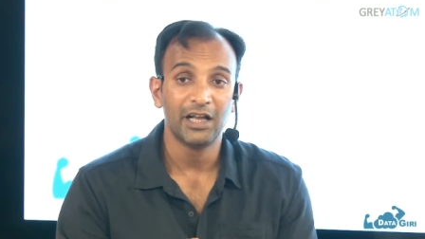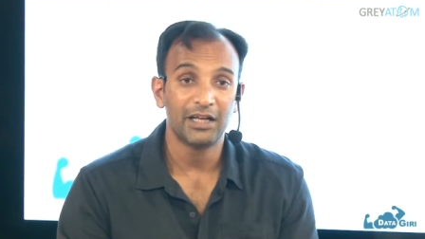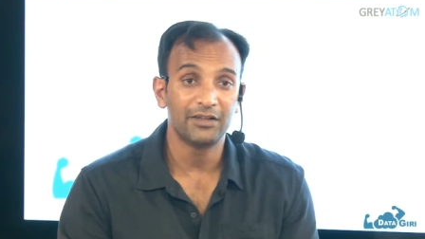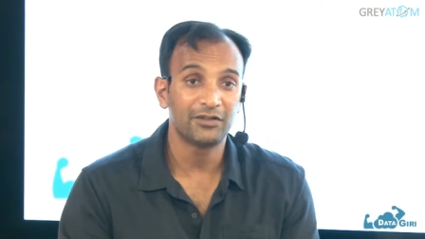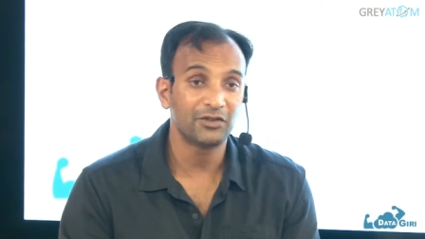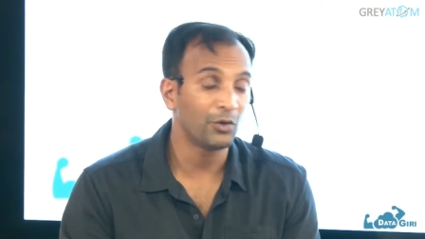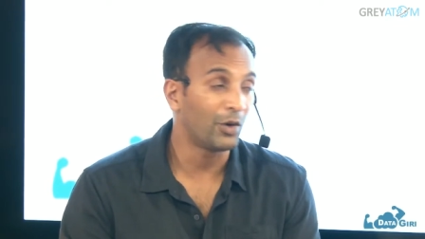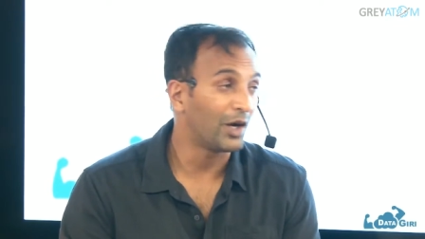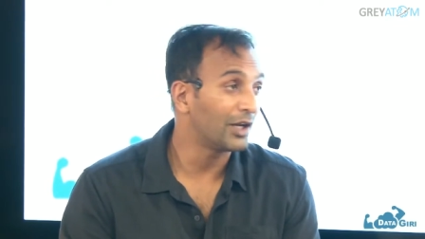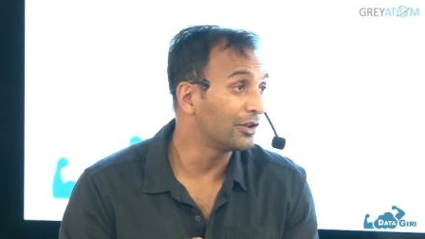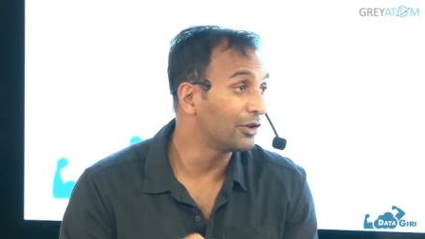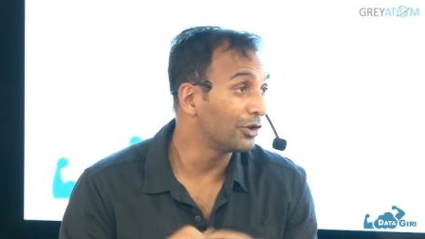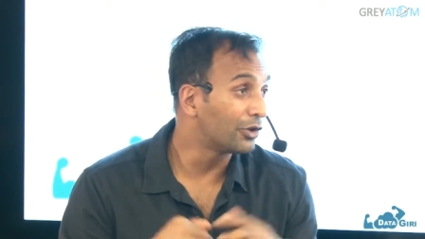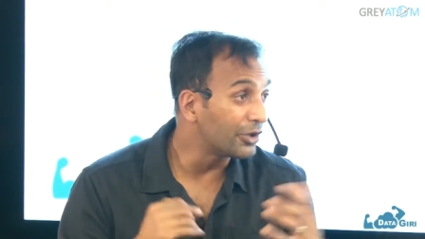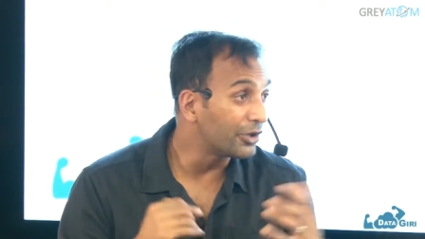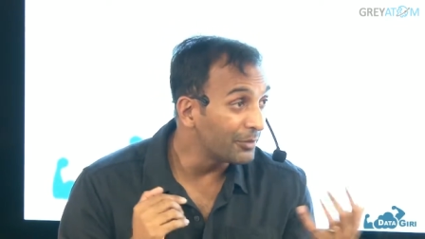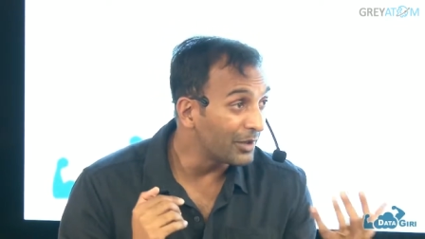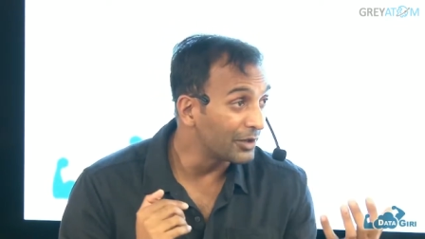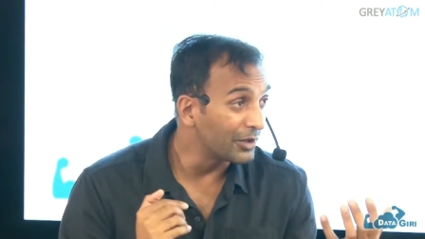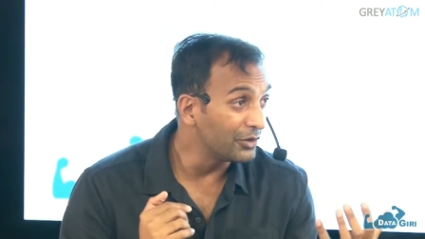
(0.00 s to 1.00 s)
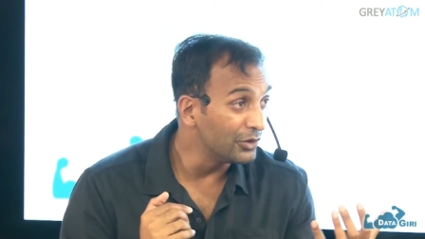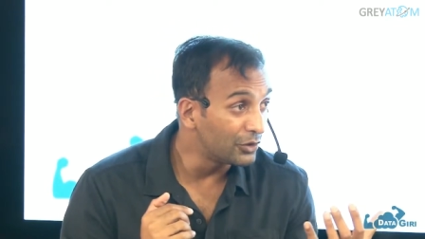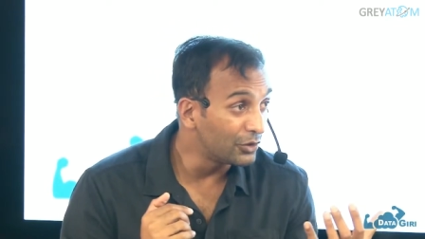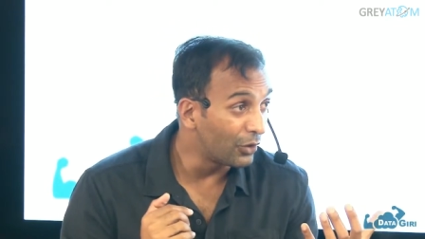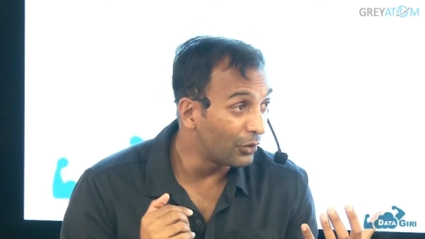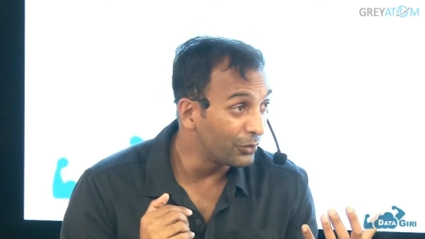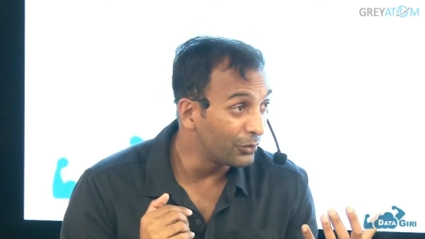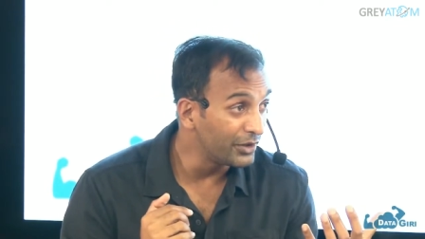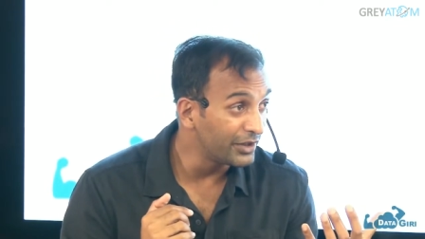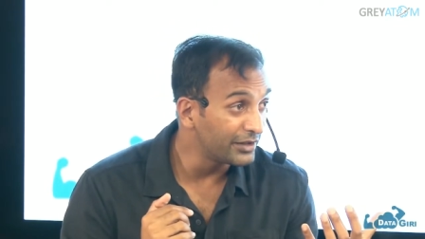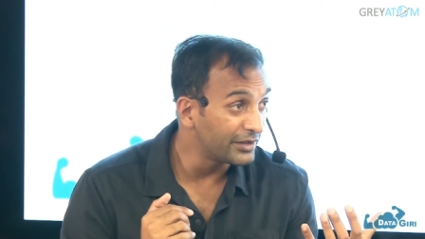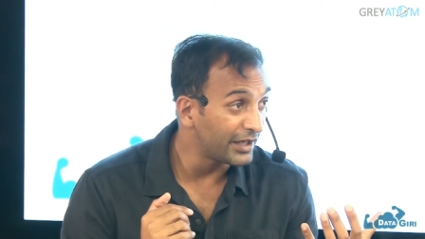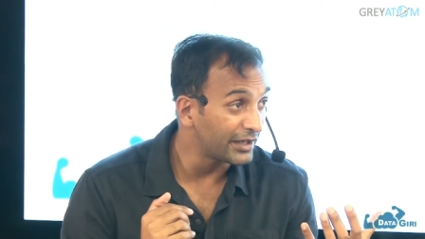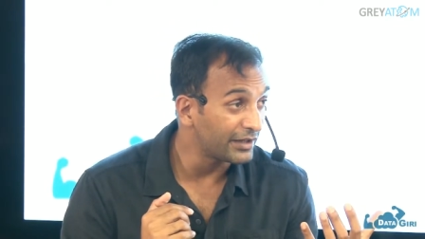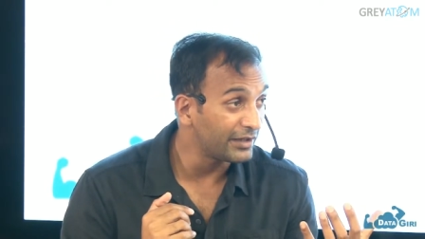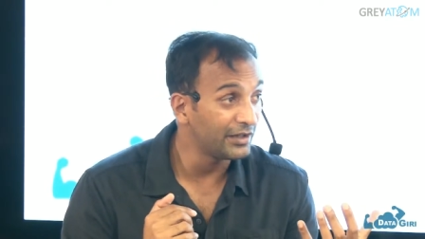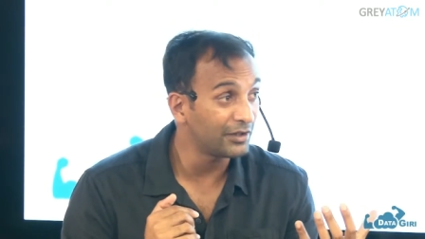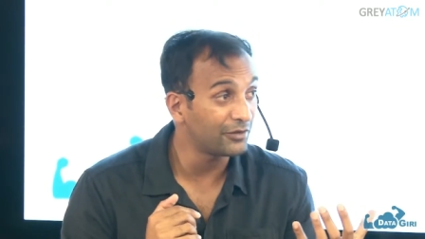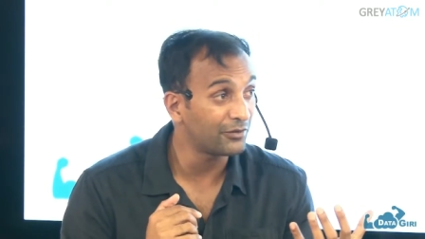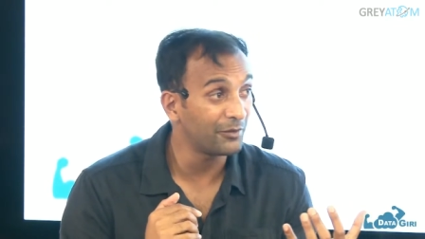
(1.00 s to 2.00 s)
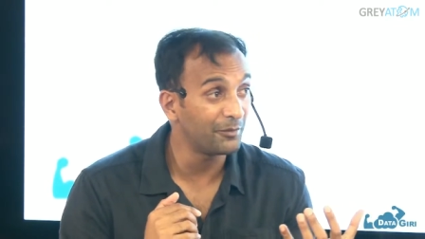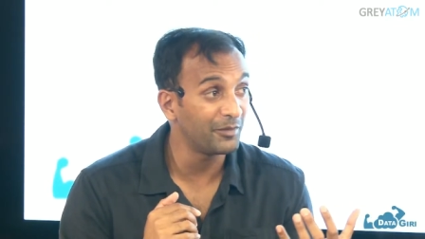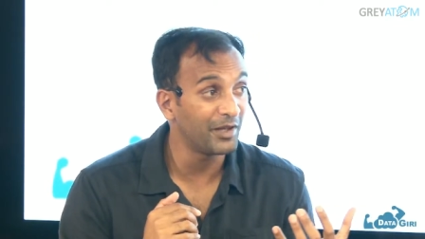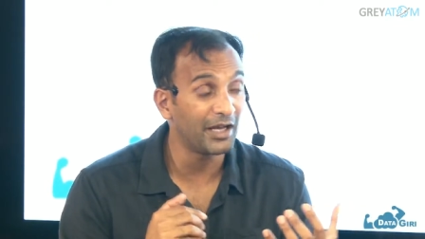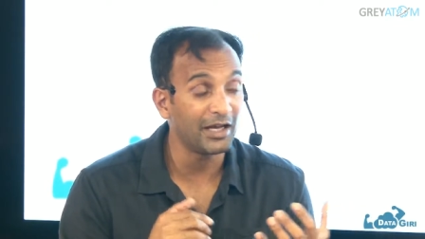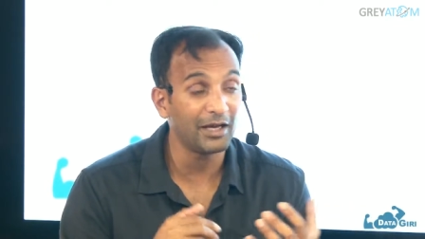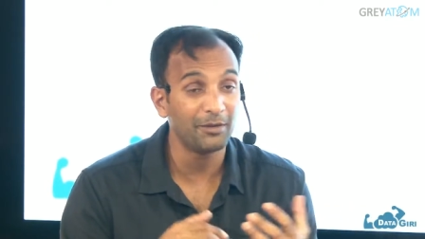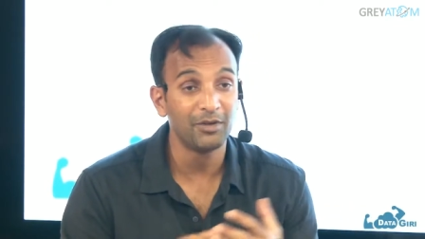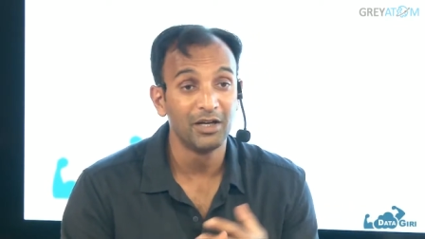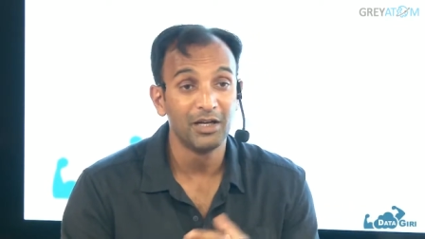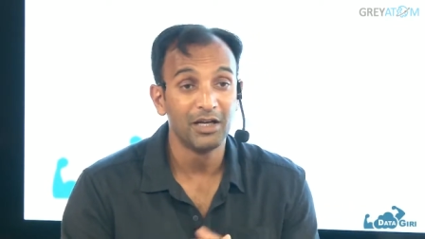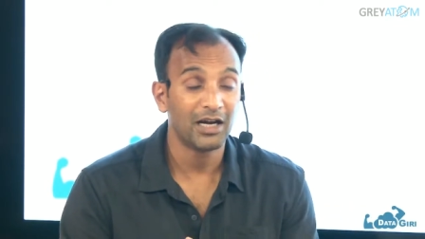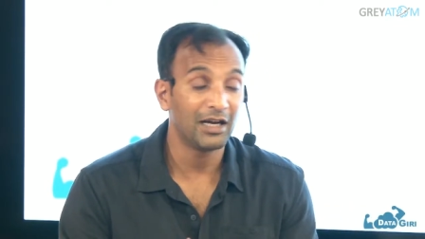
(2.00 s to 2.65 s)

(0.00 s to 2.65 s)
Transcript: And so I learned about new coding techniques from them.